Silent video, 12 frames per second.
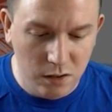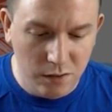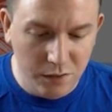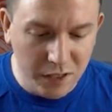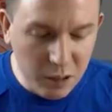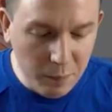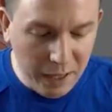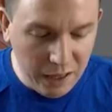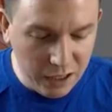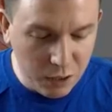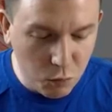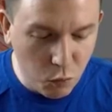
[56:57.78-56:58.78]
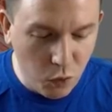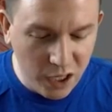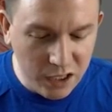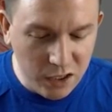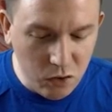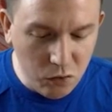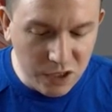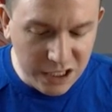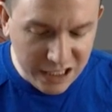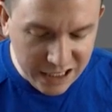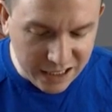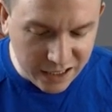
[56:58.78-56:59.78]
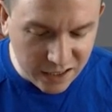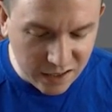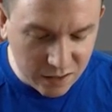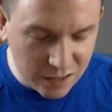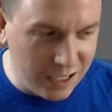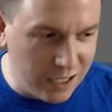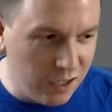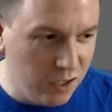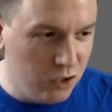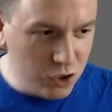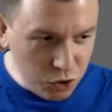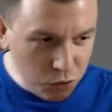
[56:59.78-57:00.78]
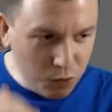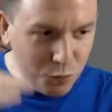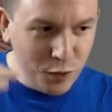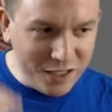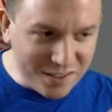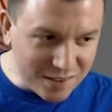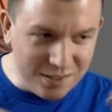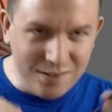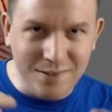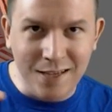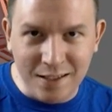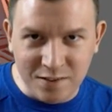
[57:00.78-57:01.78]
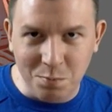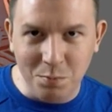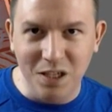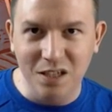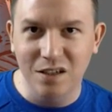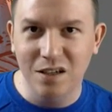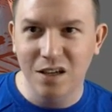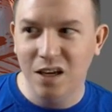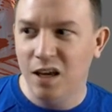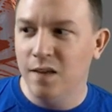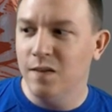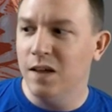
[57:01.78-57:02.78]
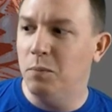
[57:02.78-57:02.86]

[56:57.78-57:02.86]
like what you need. Like, do a risk assessment. Like,